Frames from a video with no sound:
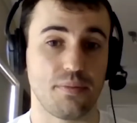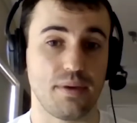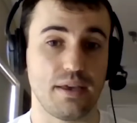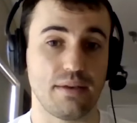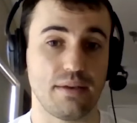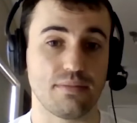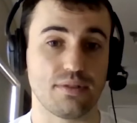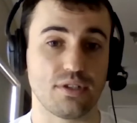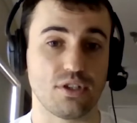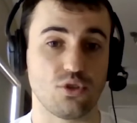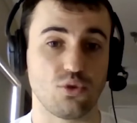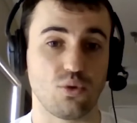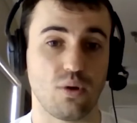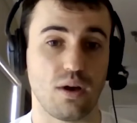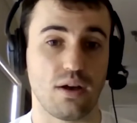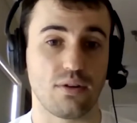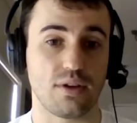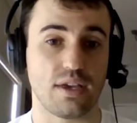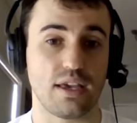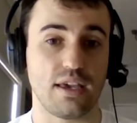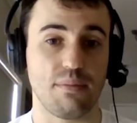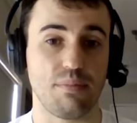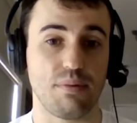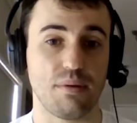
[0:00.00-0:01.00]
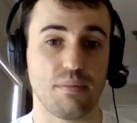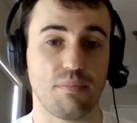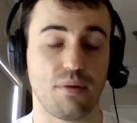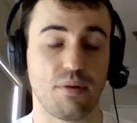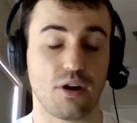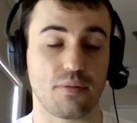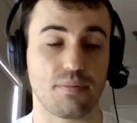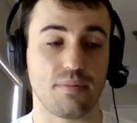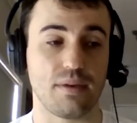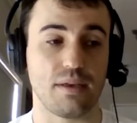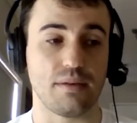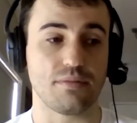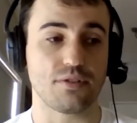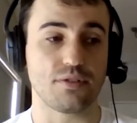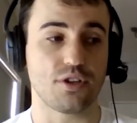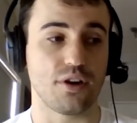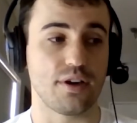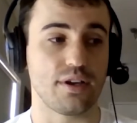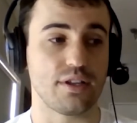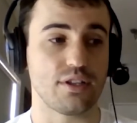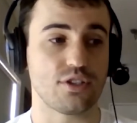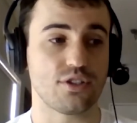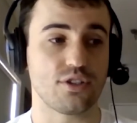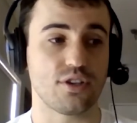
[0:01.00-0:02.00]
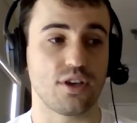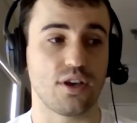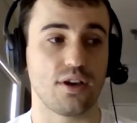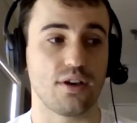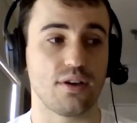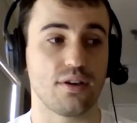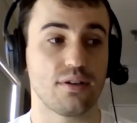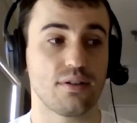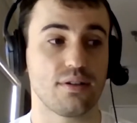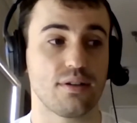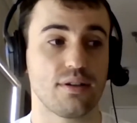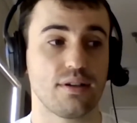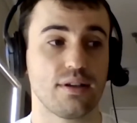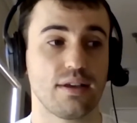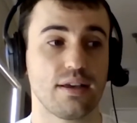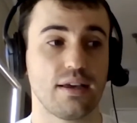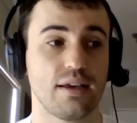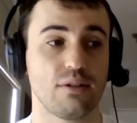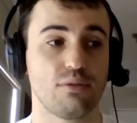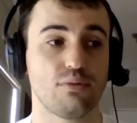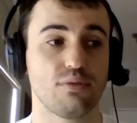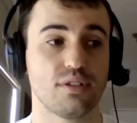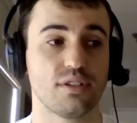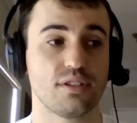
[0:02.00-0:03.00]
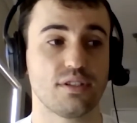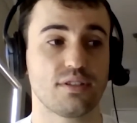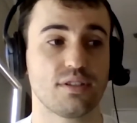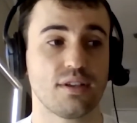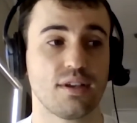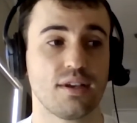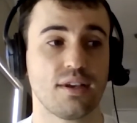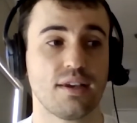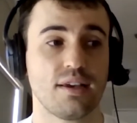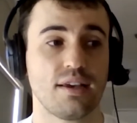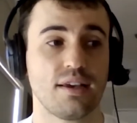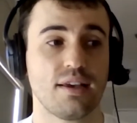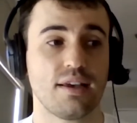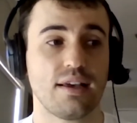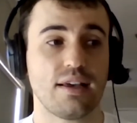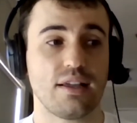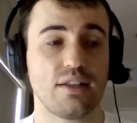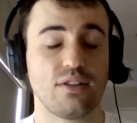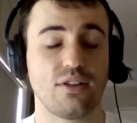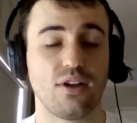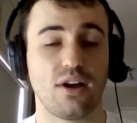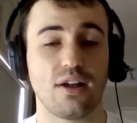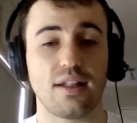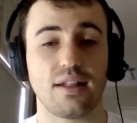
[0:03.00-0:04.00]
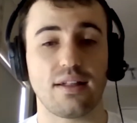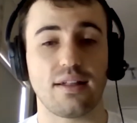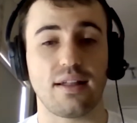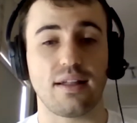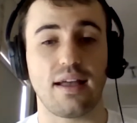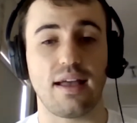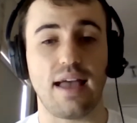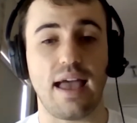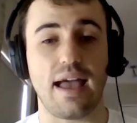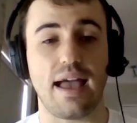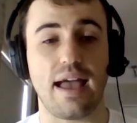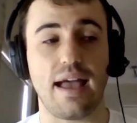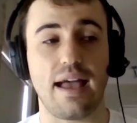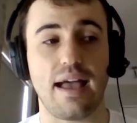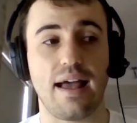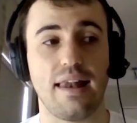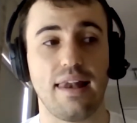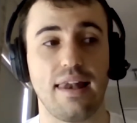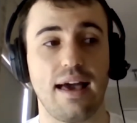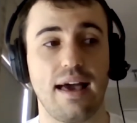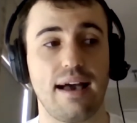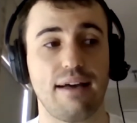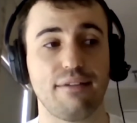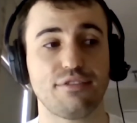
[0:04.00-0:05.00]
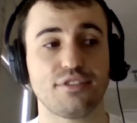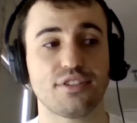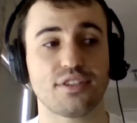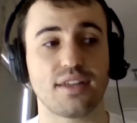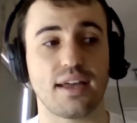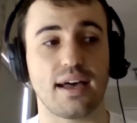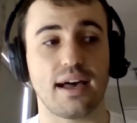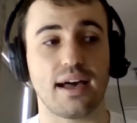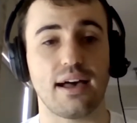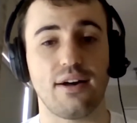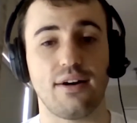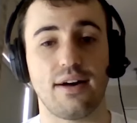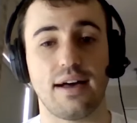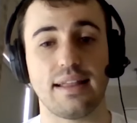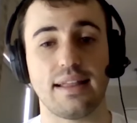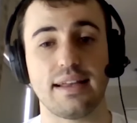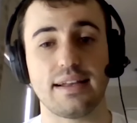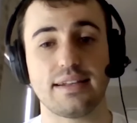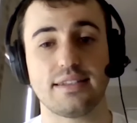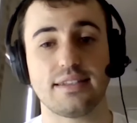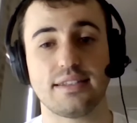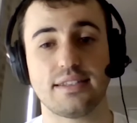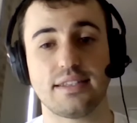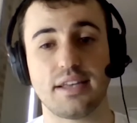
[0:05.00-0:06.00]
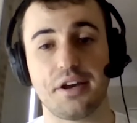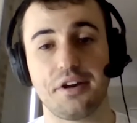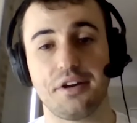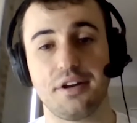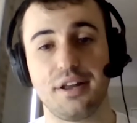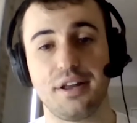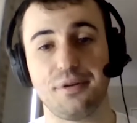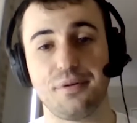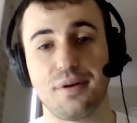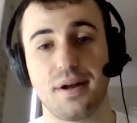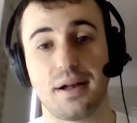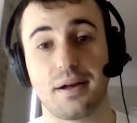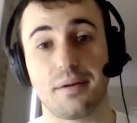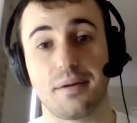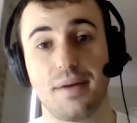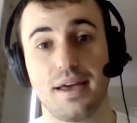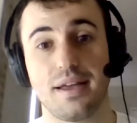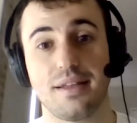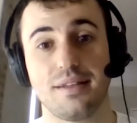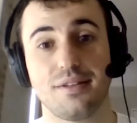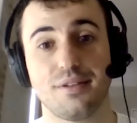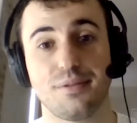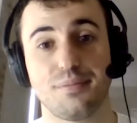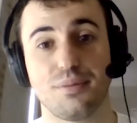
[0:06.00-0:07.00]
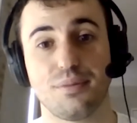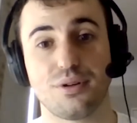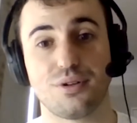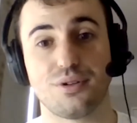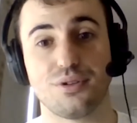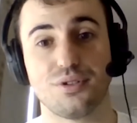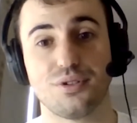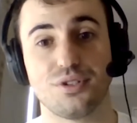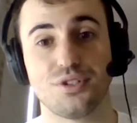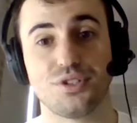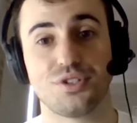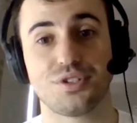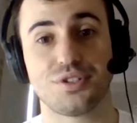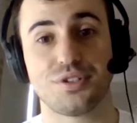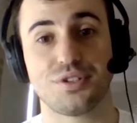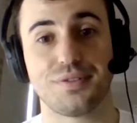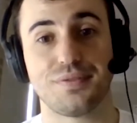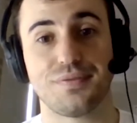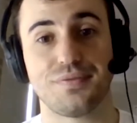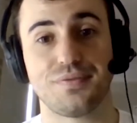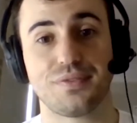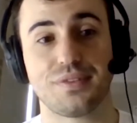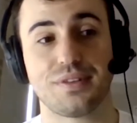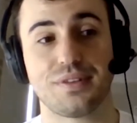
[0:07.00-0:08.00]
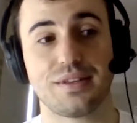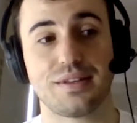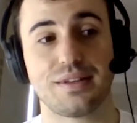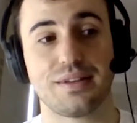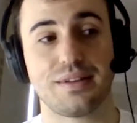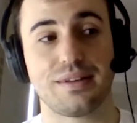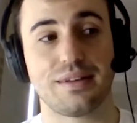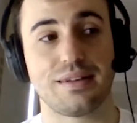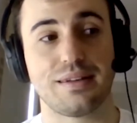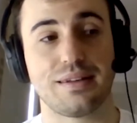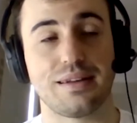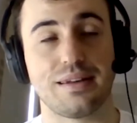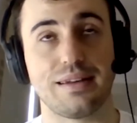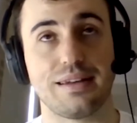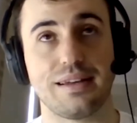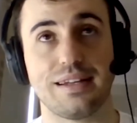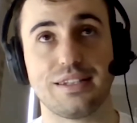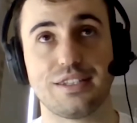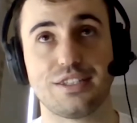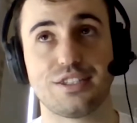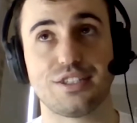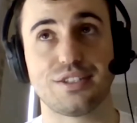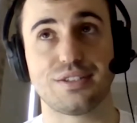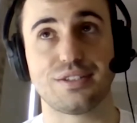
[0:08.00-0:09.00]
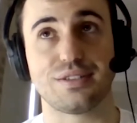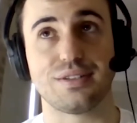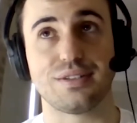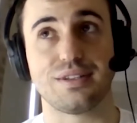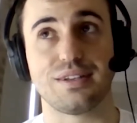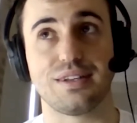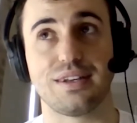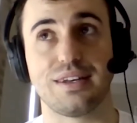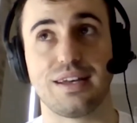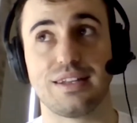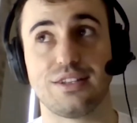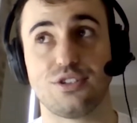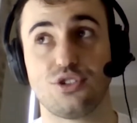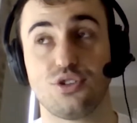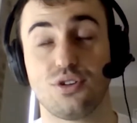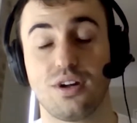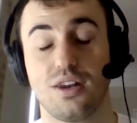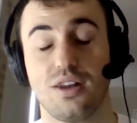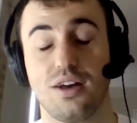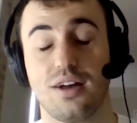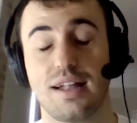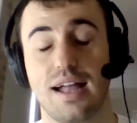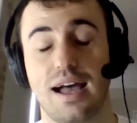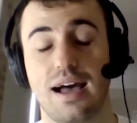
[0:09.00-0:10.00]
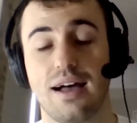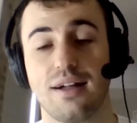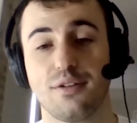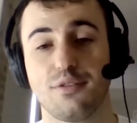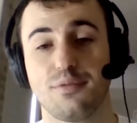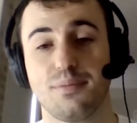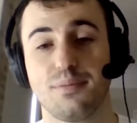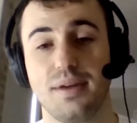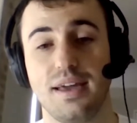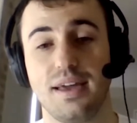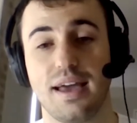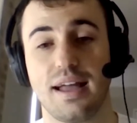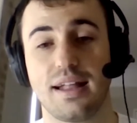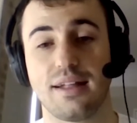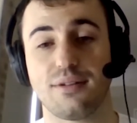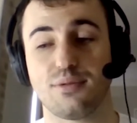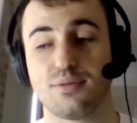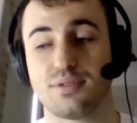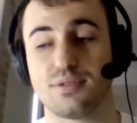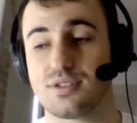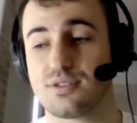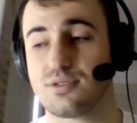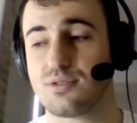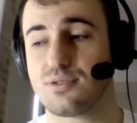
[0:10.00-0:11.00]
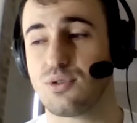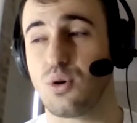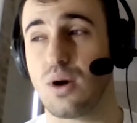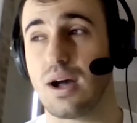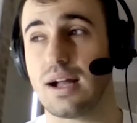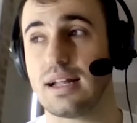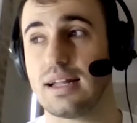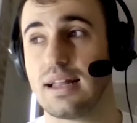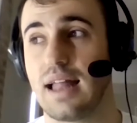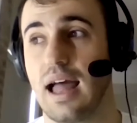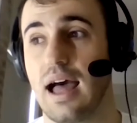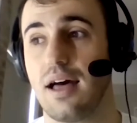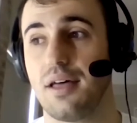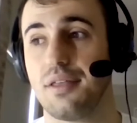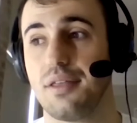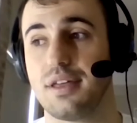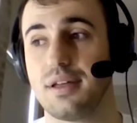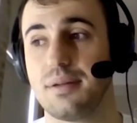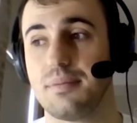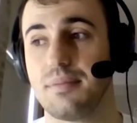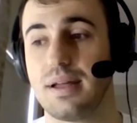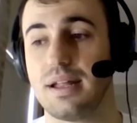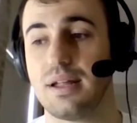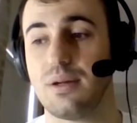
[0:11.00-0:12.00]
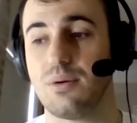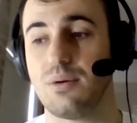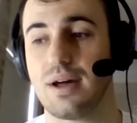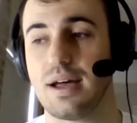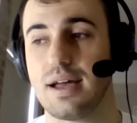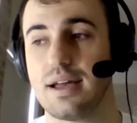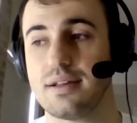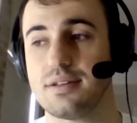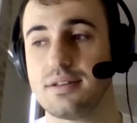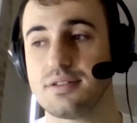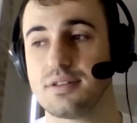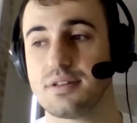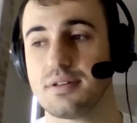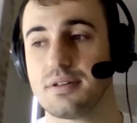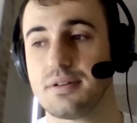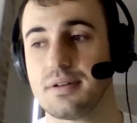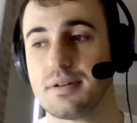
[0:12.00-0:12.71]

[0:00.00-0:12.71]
memes as well, keeping Bok memes going. So it was not a lifestyle I necessarily recommend, because it took a lot out of me and it was quite unhealthy in many ways.